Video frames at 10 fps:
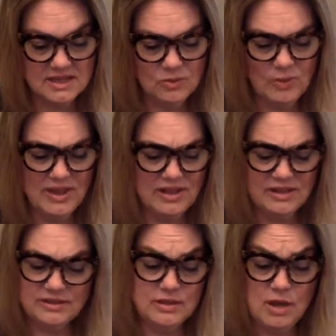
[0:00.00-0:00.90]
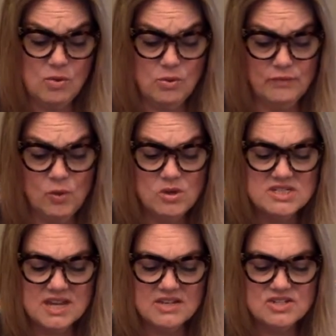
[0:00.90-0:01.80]
"Well, no, of course
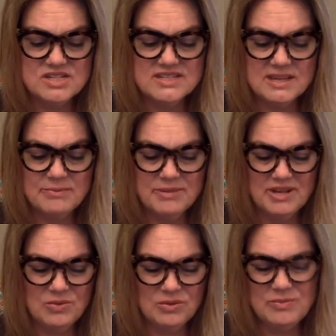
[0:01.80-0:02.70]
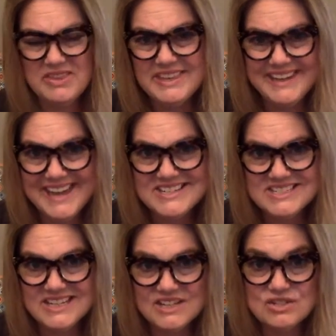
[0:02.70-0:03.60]
not," she said, "but it would be the nice
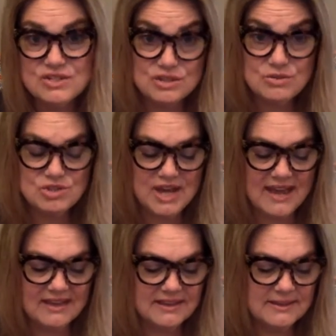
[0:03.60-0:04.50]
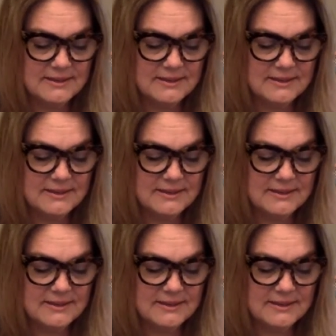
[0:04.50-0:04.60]
thing to do, Jack."